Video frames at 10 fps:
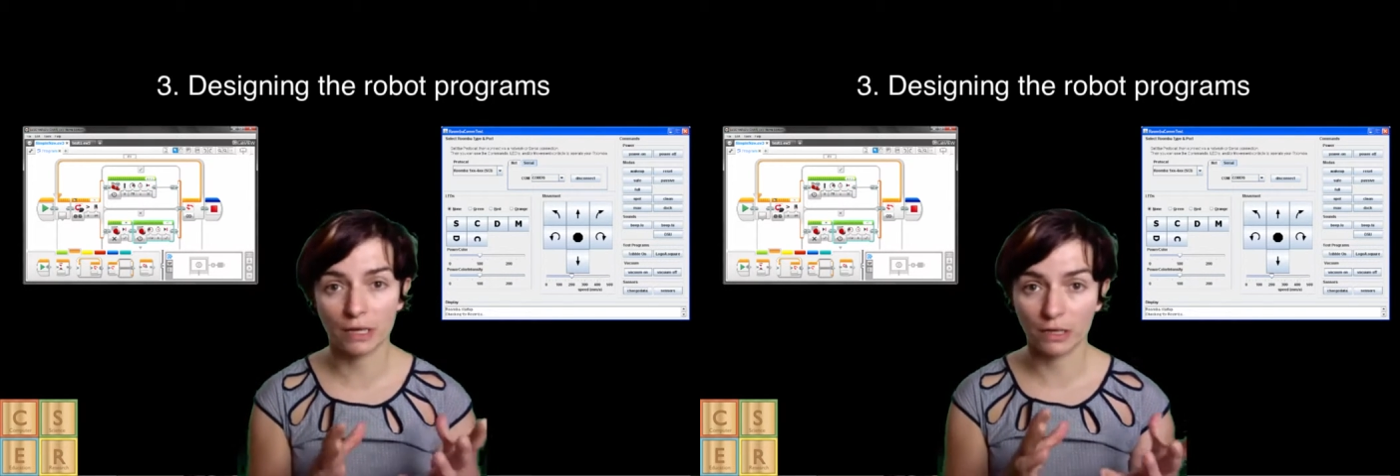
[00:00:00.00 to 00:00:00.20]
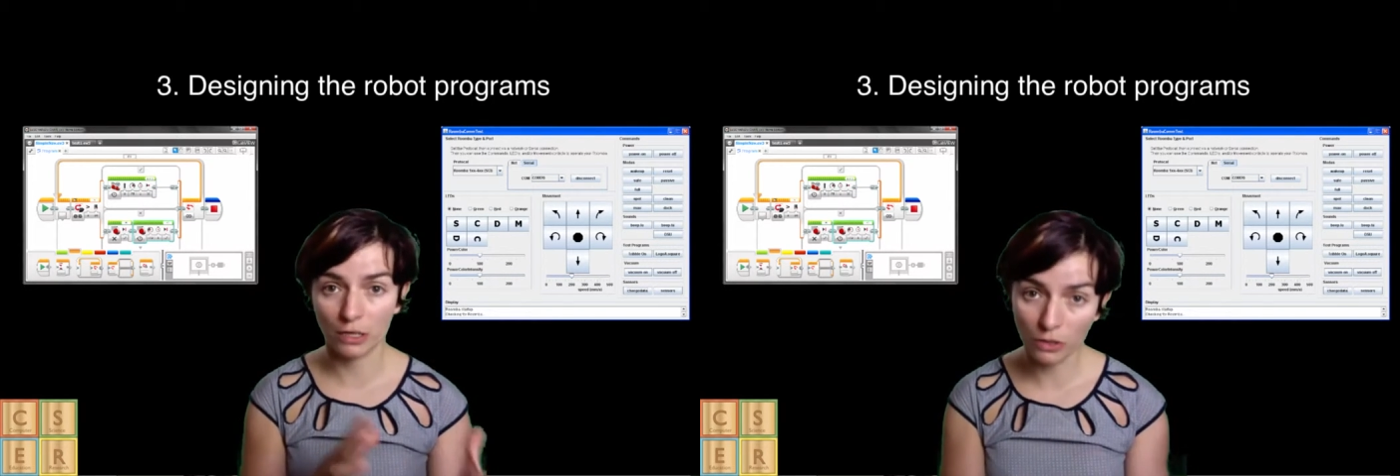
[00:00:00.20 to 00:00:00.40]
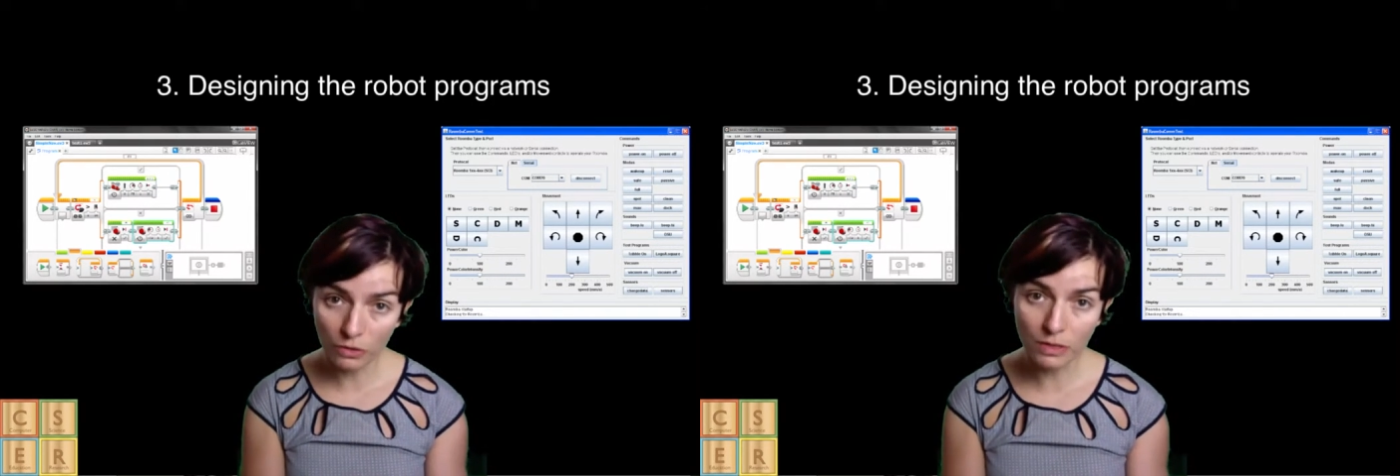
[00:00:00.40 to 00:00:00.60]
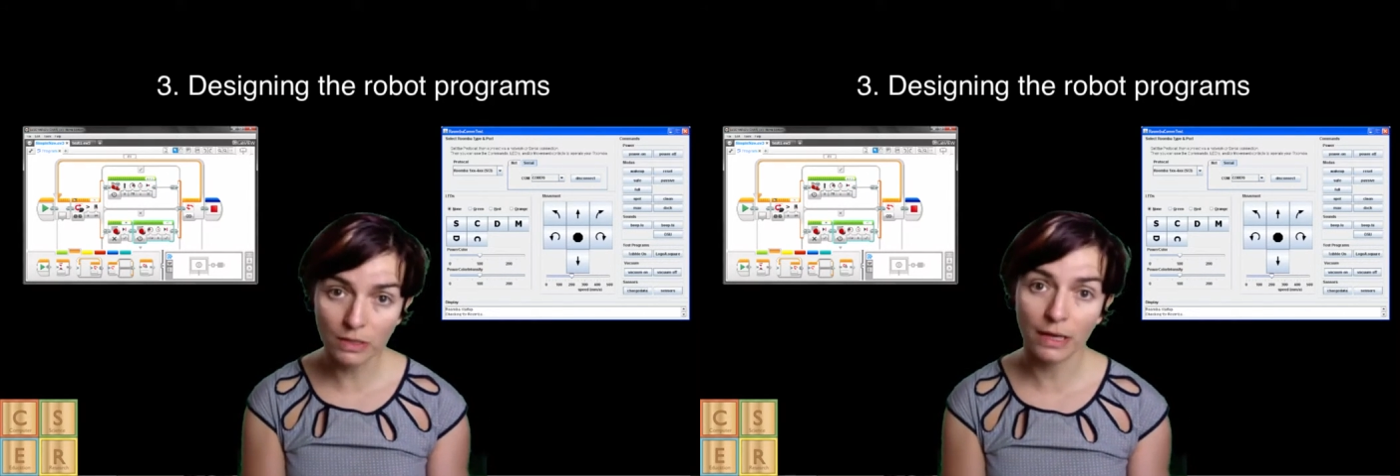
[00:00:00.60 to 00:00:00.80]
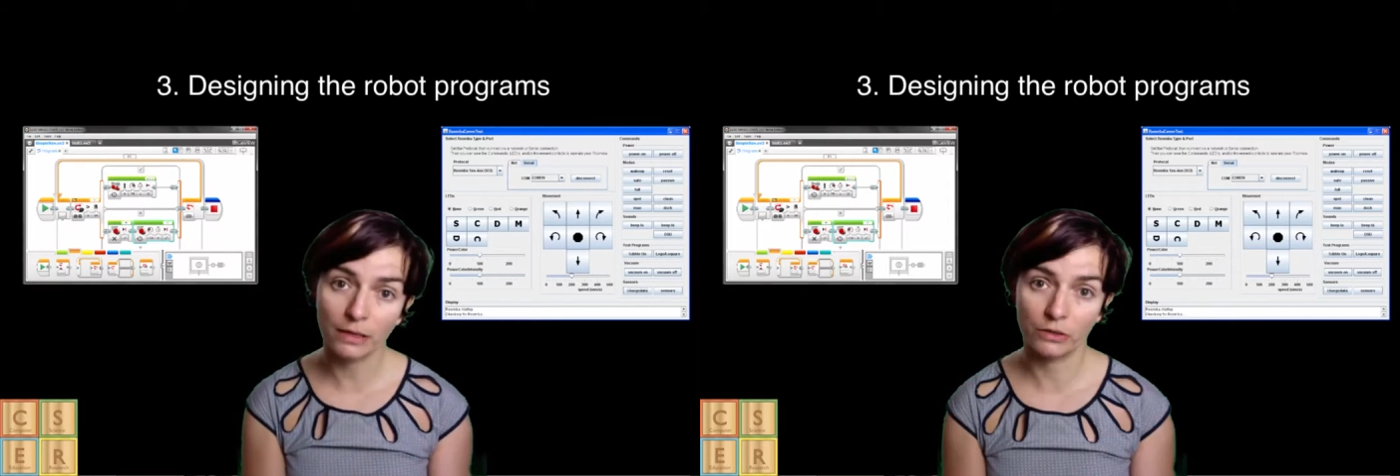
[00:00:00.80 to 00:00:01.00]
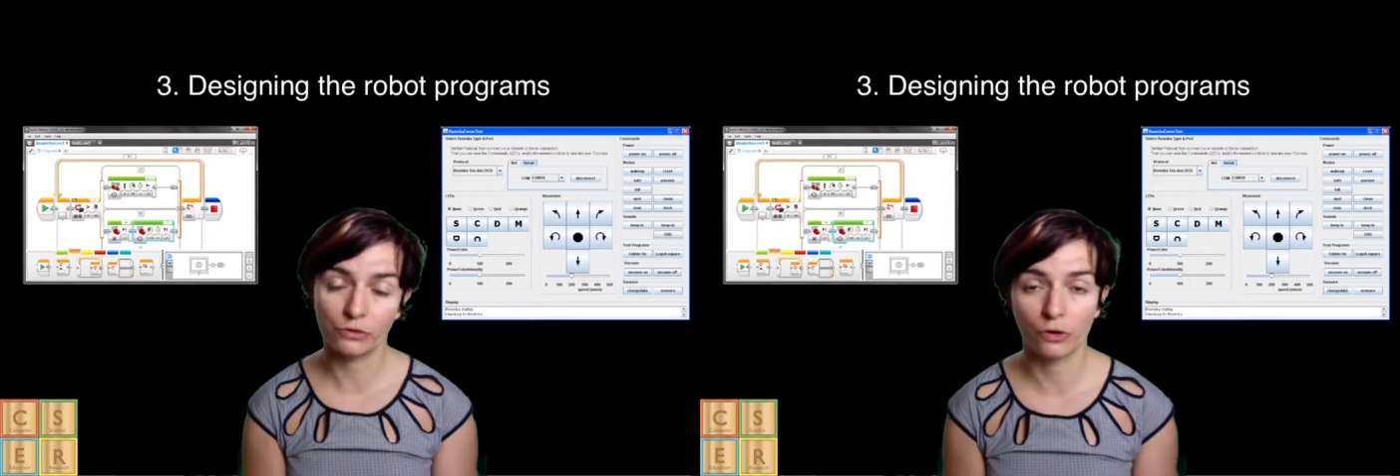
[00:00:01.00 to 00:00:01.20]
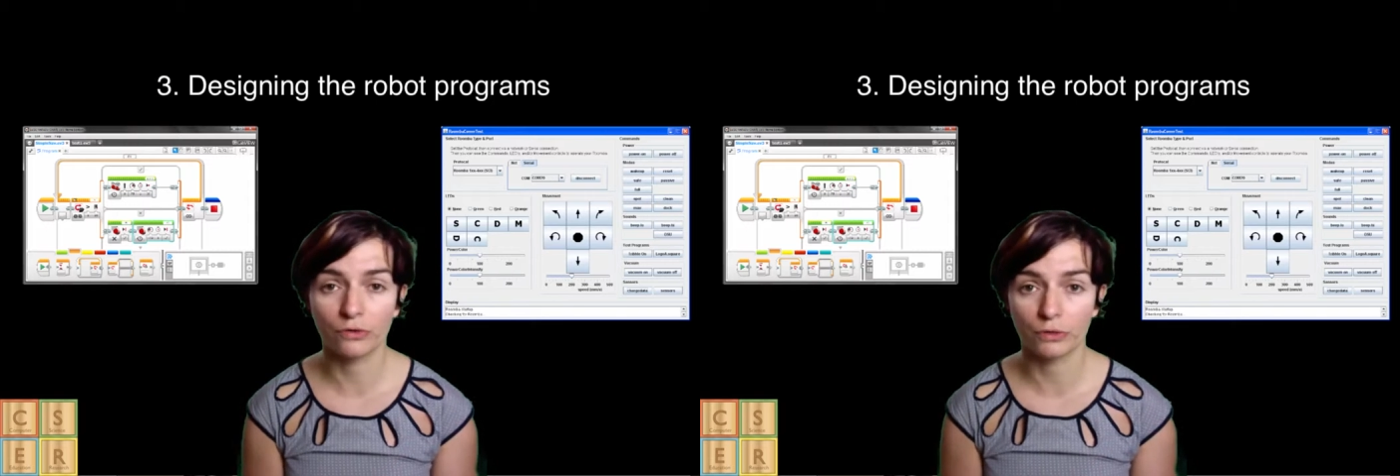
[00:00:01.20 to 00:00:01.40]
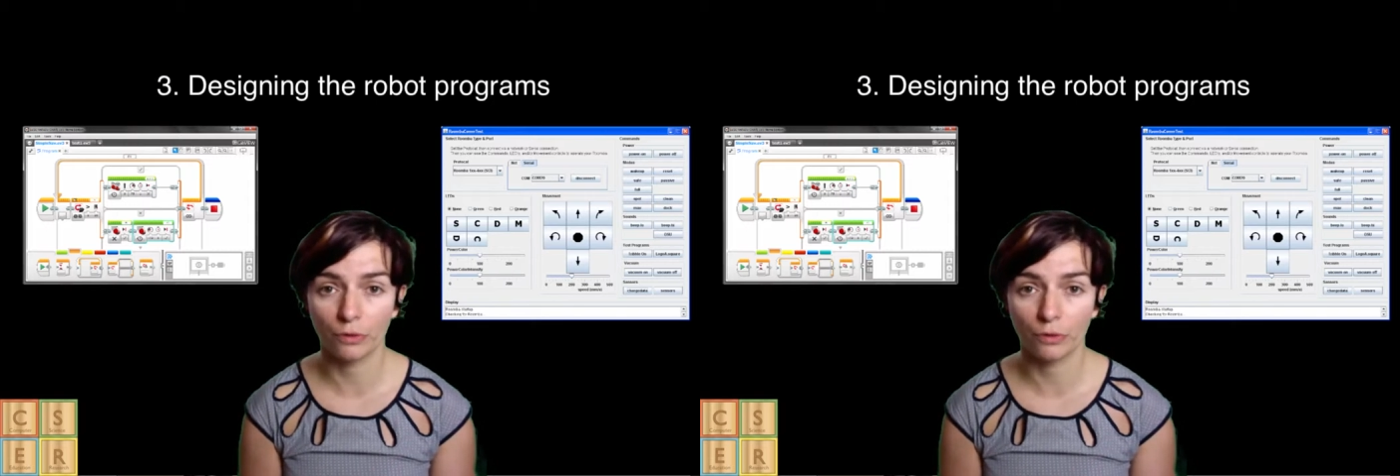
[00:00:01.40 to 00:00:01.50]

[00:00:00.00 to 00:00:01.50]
the user that controls the